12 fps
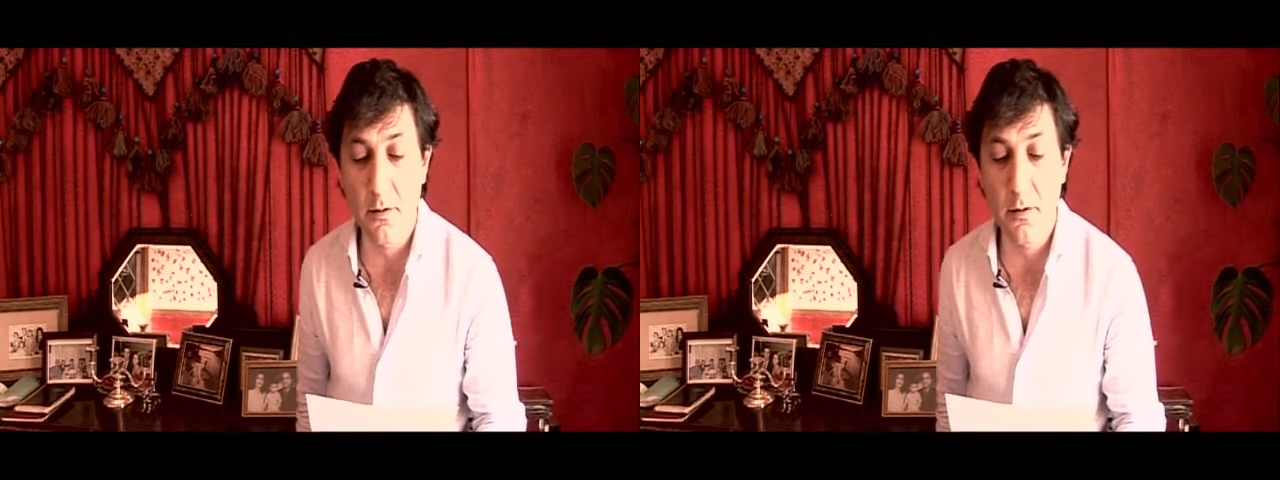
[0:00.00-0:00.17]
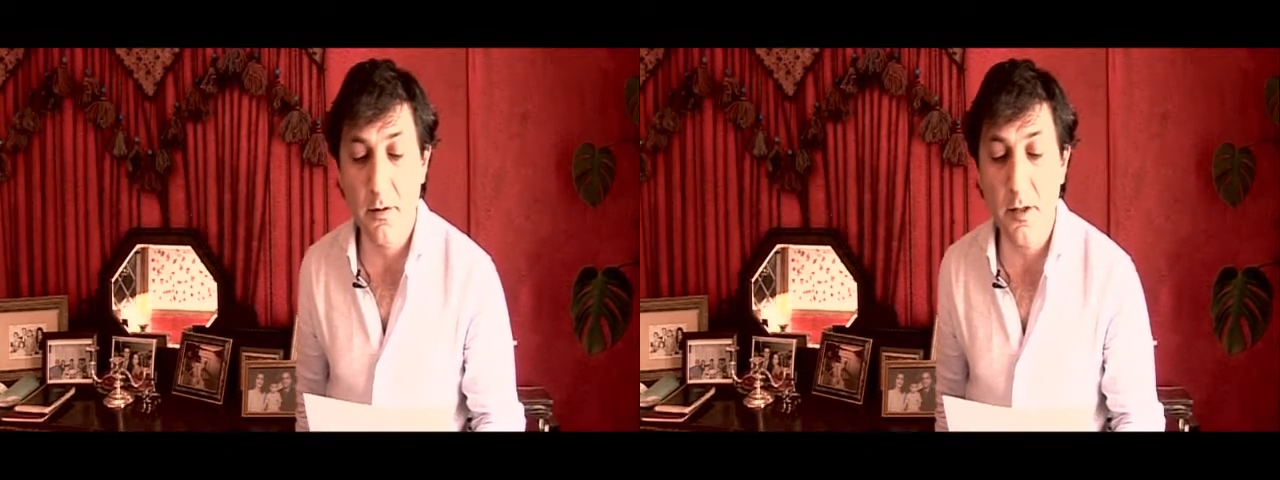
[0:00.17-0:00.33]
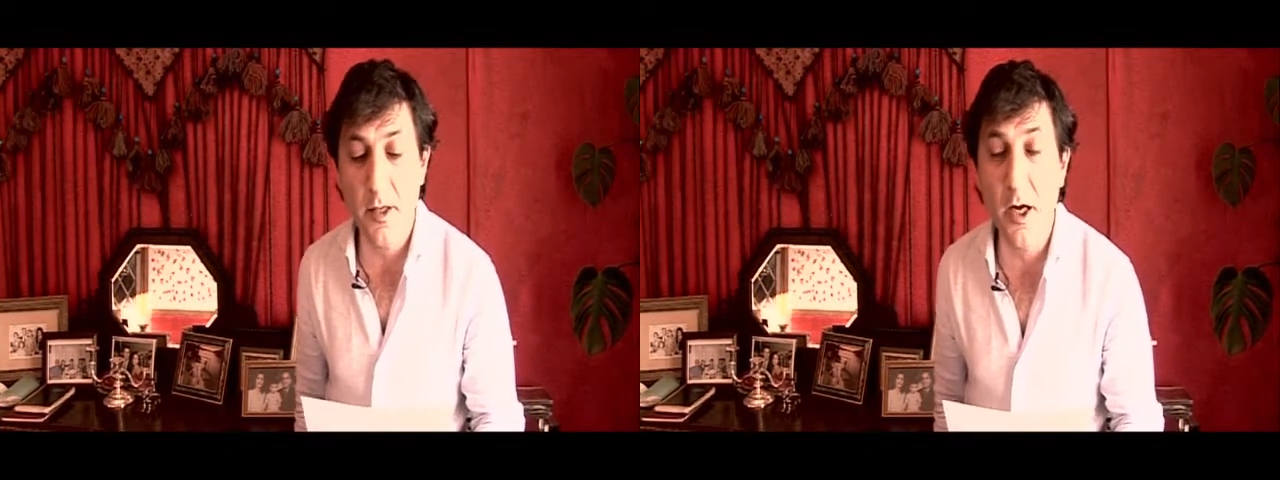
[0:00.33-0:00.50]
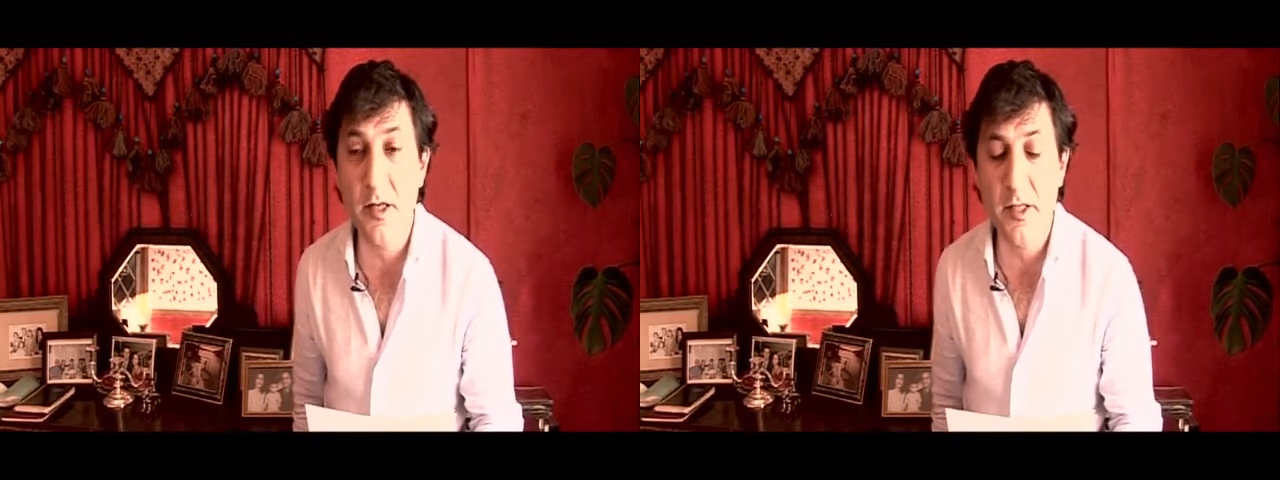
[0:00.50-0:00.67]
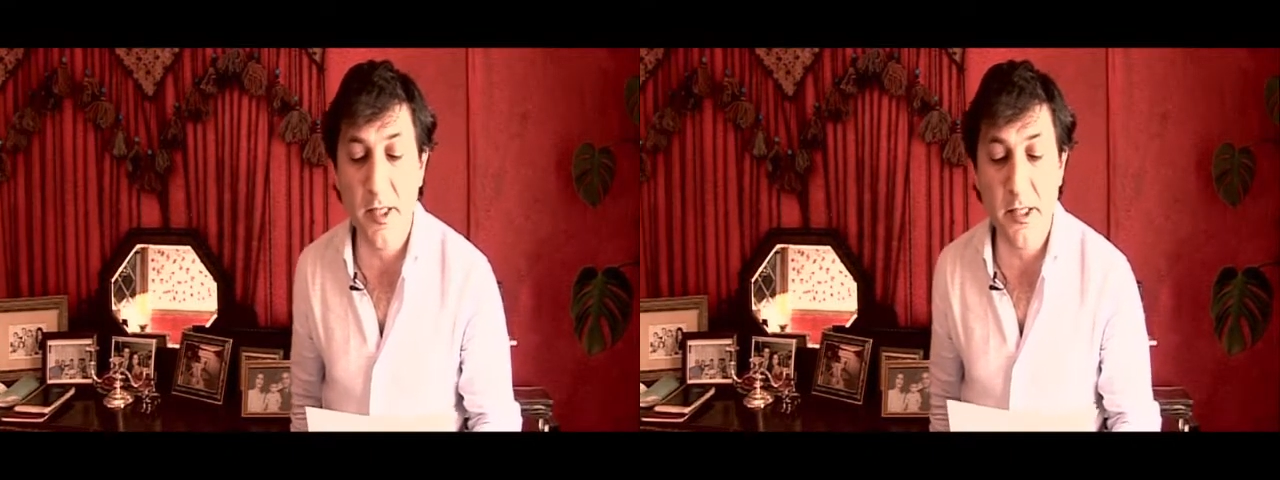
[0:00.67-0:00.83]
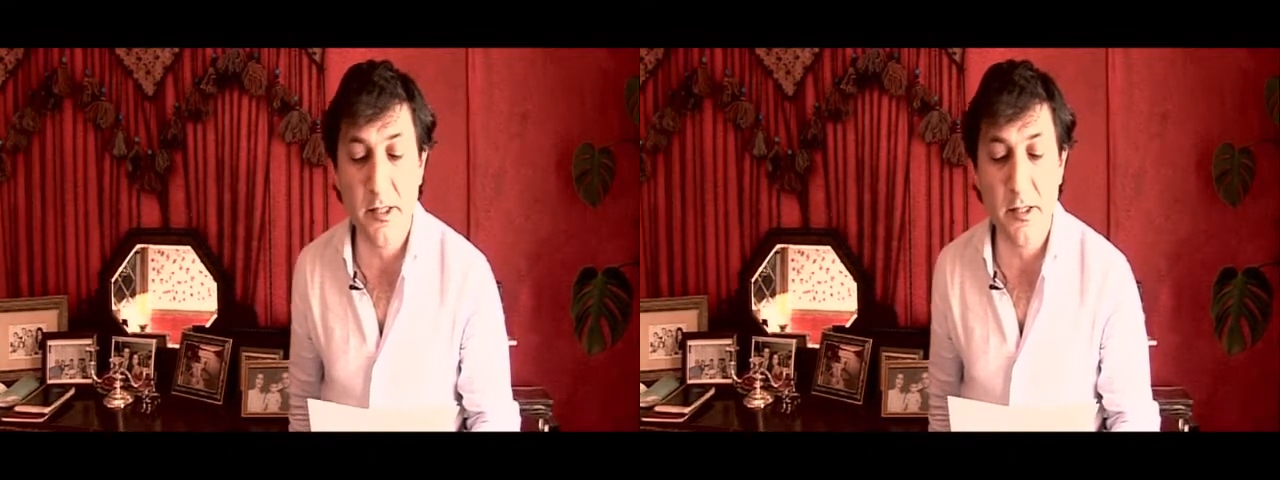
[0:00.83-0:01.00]
The earth
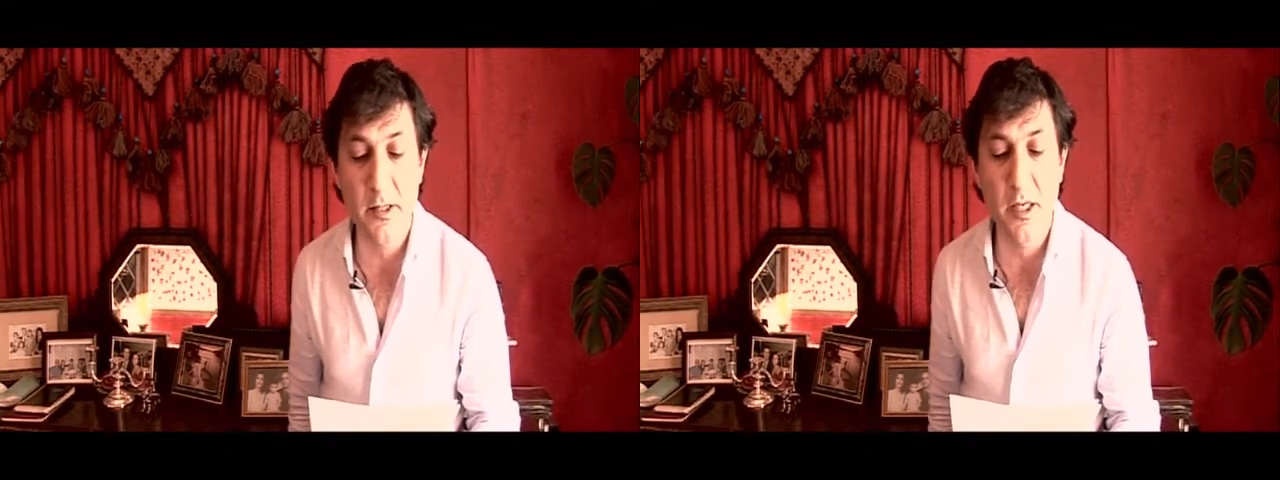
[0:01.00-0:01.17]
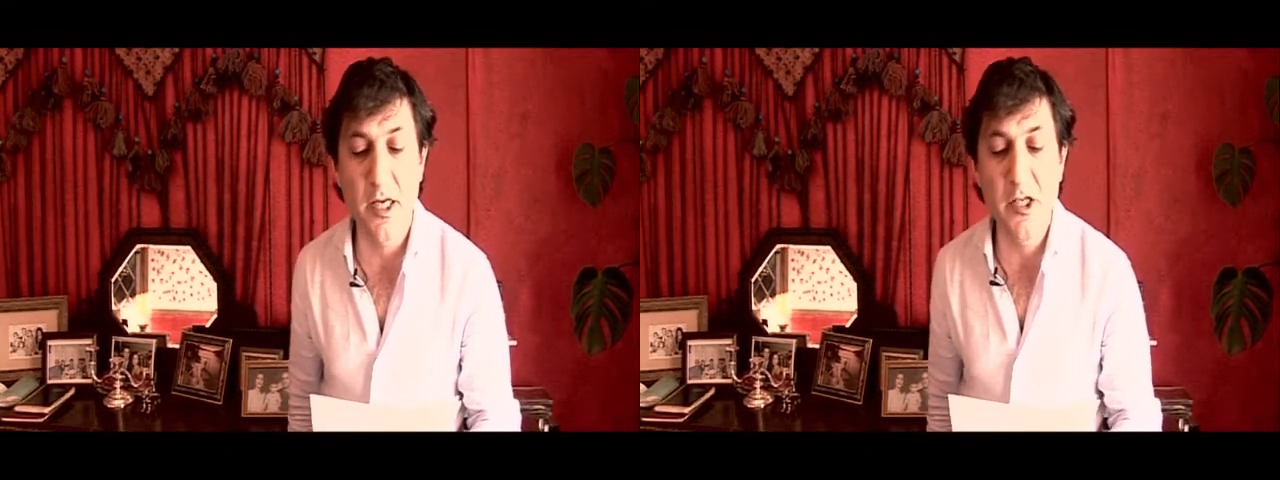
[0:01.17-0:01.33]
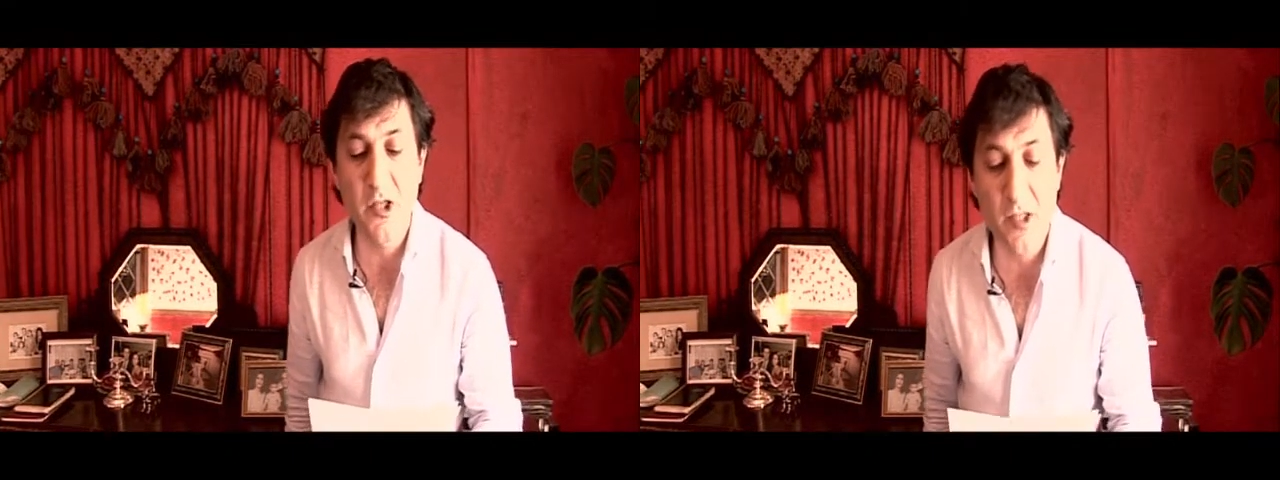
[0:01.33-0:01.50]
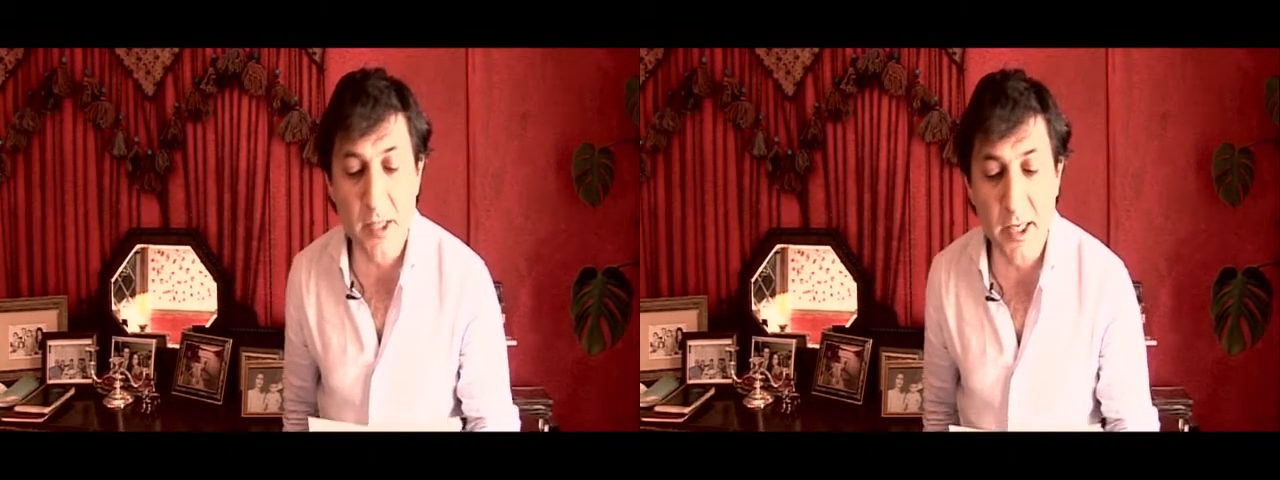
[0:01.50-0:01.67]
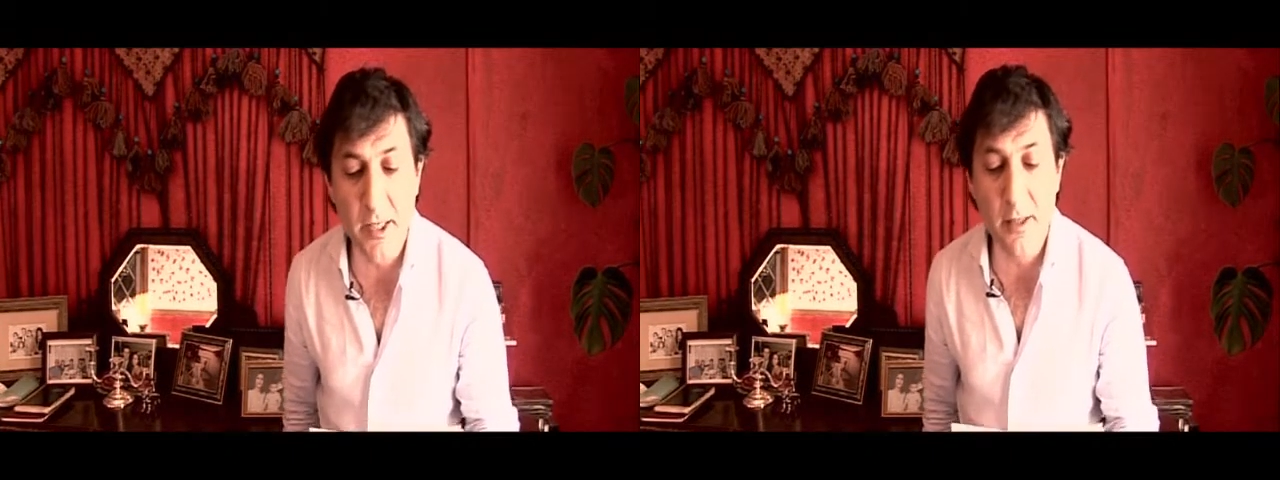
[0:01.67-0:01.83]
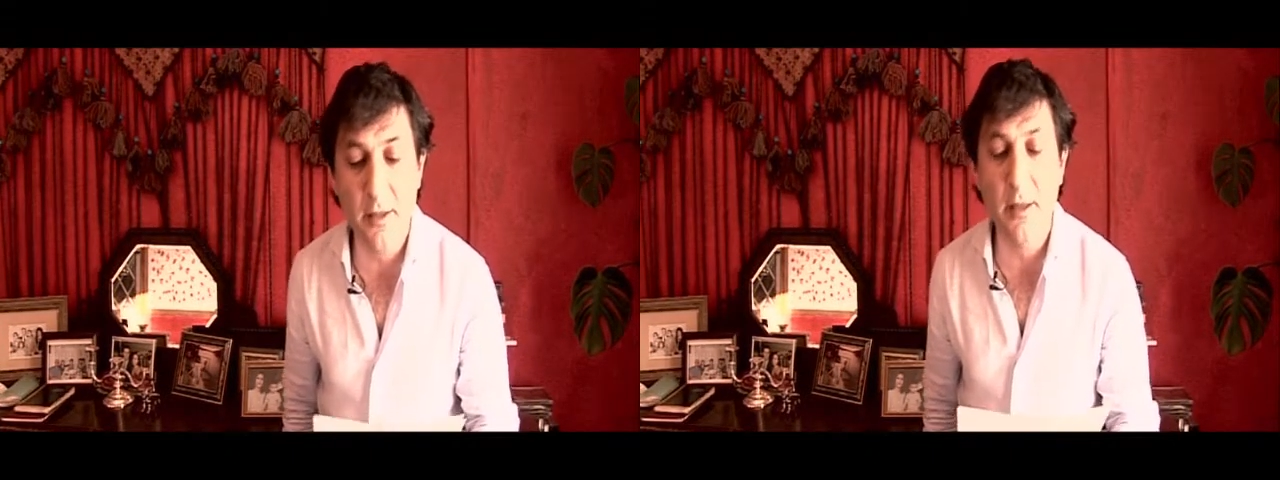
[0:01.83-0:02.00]
is
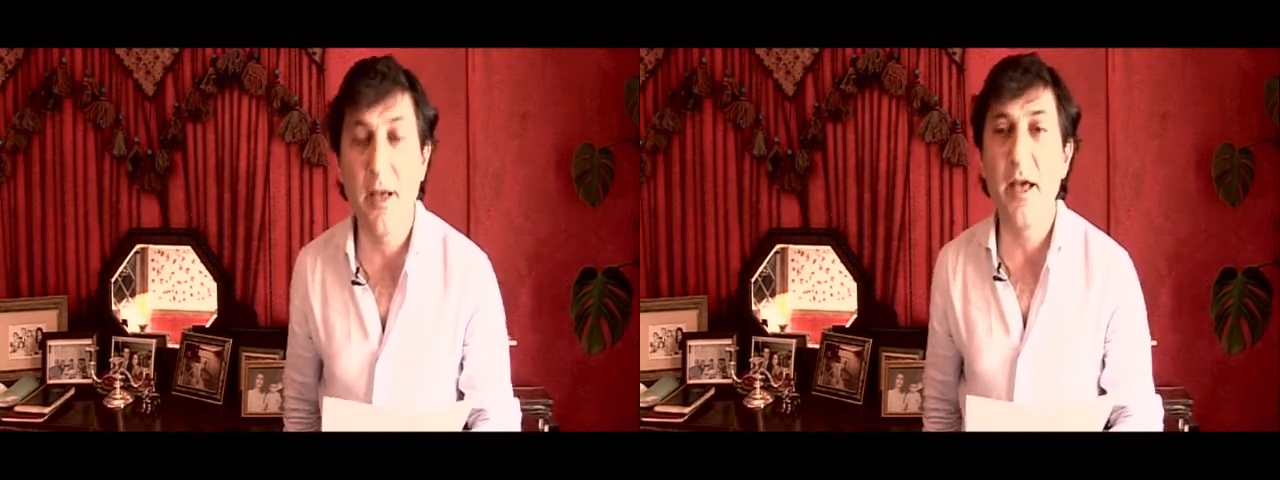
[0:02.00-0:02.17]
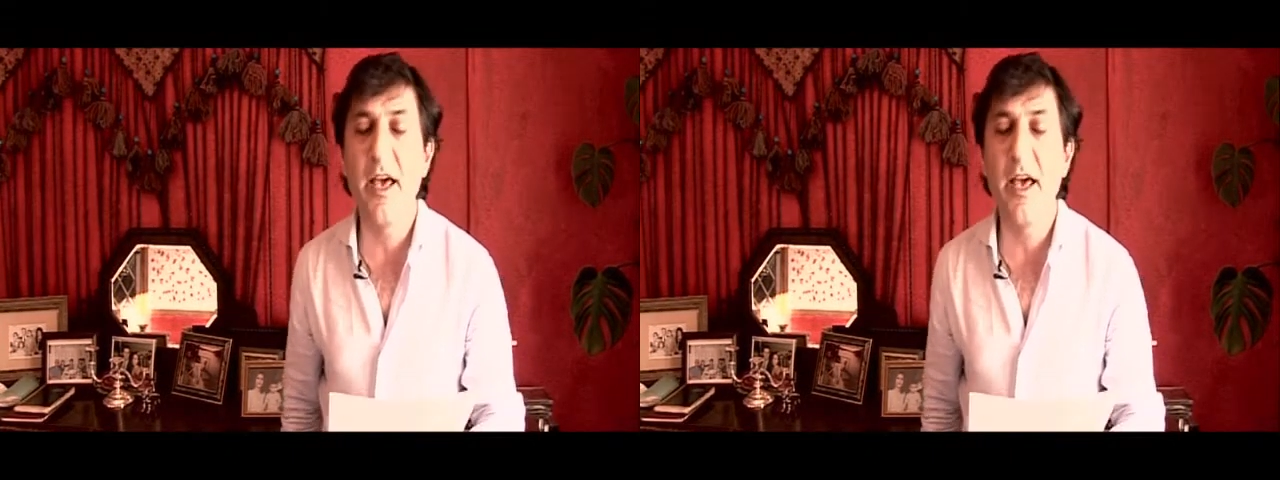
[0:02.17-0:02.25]
still